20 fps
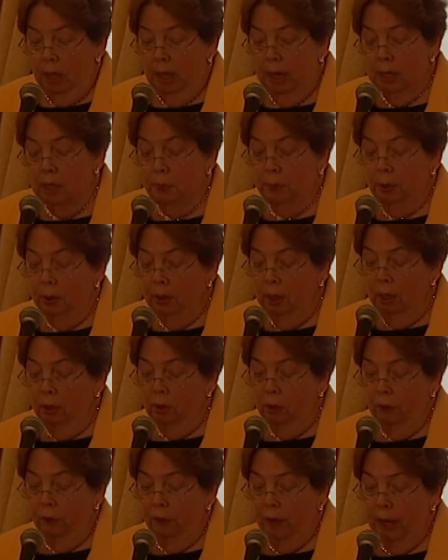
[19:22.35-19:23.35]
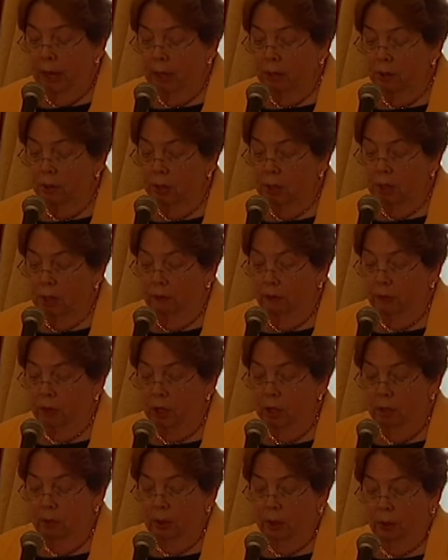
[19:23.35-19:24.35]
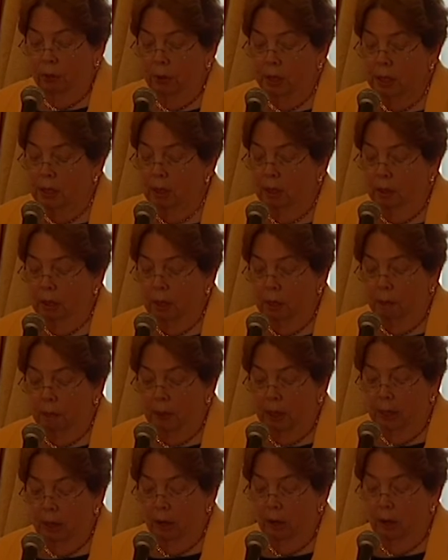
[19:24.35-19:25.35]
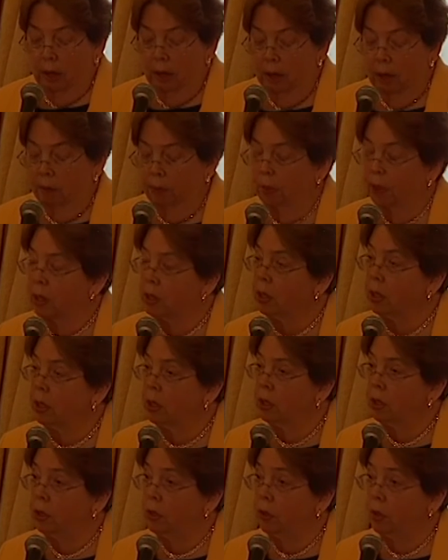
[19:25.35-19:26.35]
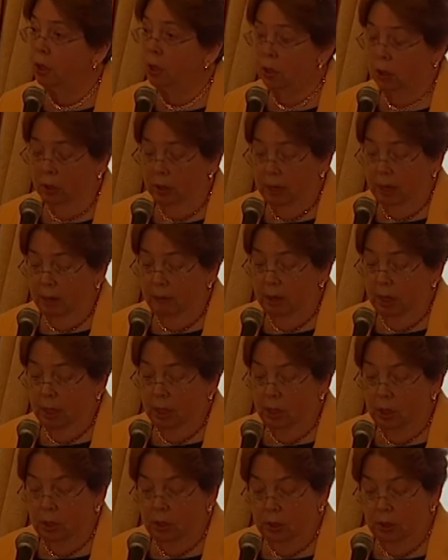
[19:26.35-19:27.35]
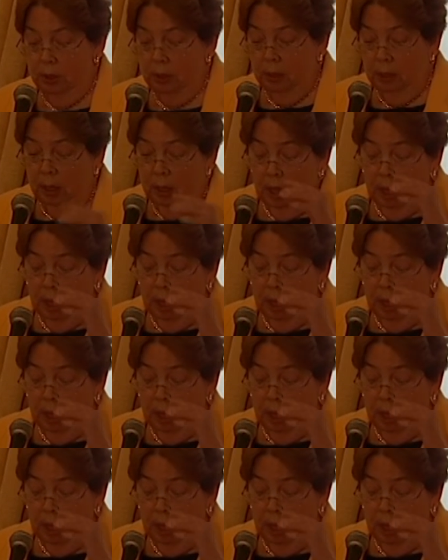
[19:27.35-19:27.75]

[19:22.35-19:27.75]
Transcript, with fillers: As political factors have come increasingly to bear on a president's judicial nominations,